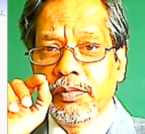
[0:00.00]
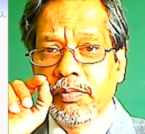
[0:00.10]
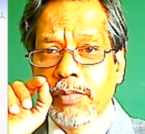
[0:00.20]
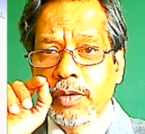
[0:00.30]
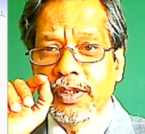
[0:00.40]

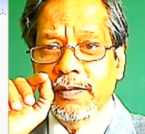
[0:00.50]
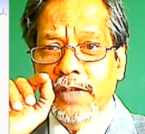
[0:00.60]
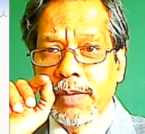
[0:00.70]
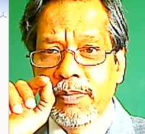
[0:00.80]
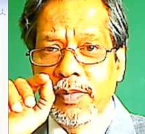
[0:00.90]
both of
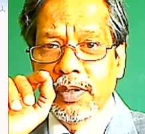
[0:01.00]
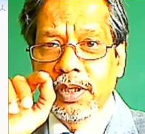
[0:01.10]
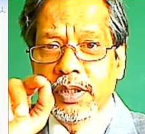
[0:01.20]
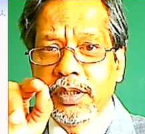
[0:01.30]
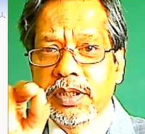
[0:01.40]
them,
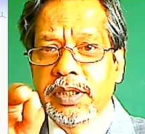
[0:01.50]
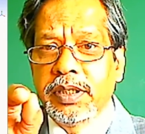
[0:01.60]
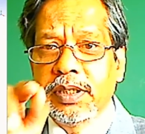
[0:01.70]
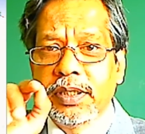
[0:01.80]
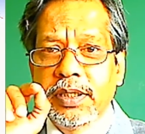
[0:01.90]

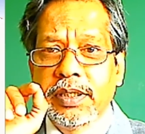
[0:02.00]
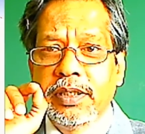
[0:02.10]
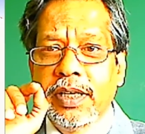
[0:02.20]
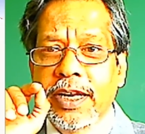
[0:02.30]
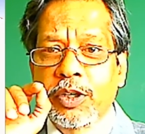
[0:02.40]

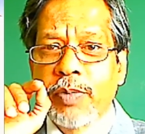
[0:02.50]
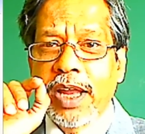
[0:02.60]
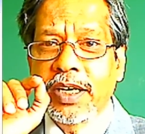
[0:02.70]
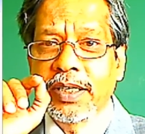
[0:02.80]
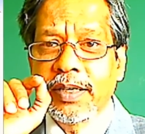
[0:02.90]
the
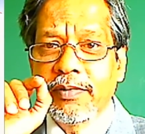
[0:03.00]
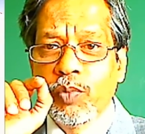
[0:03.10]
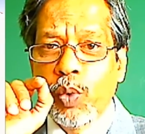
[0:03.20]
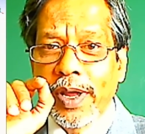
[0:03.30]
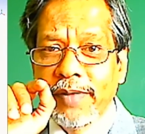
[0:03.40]
electromagnetic
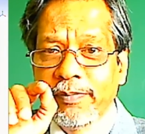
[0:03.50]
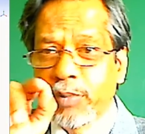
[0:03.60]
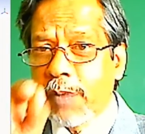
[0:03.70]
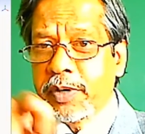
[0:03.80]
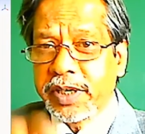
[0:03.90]
wave
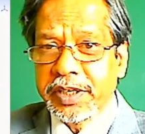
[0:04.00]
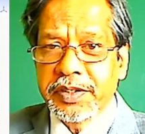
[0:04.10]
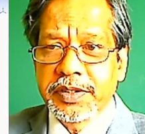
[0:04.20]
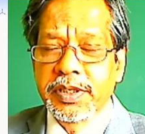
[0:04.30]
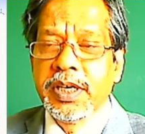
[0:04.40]

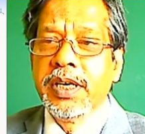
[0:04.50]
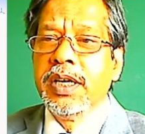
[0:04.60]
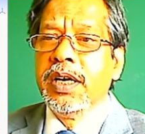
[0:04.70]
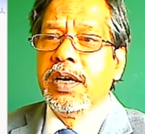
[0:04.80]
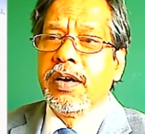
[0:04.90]
propagates.
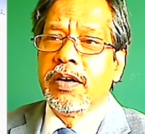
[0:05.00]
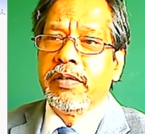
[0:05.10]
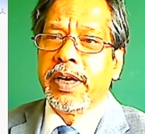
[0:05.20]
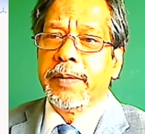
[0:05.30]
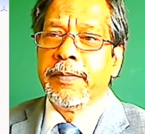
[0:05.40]
All
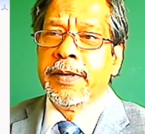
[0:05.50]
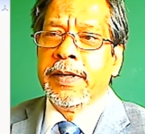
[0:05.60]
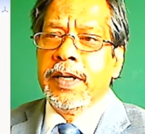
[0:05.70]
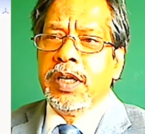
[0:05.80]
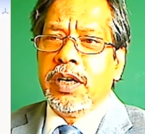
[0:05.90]
right.
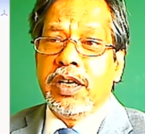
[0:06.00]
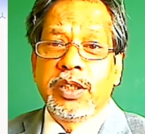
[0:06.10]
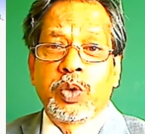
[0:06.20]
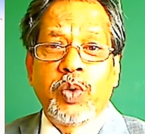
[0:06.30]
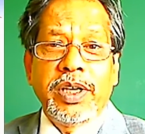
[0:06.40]

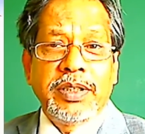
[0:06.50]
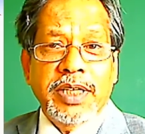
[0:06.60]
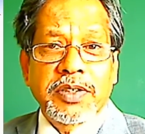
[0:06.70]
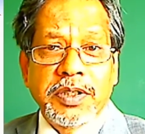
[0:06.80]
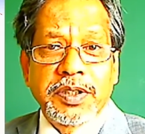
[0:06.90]
Earthquake,
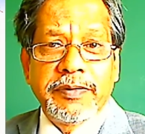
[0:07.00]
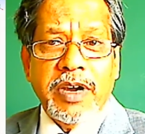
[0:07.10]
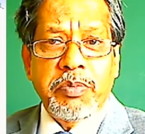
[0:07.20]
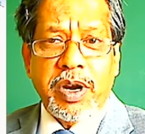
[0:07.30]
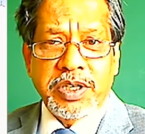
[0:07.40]
that's also
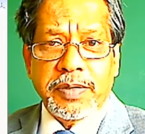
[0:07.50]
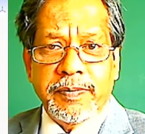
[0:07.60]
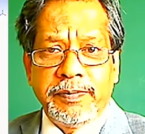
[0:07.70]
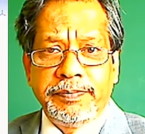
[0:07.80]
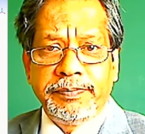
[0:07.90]
vibration.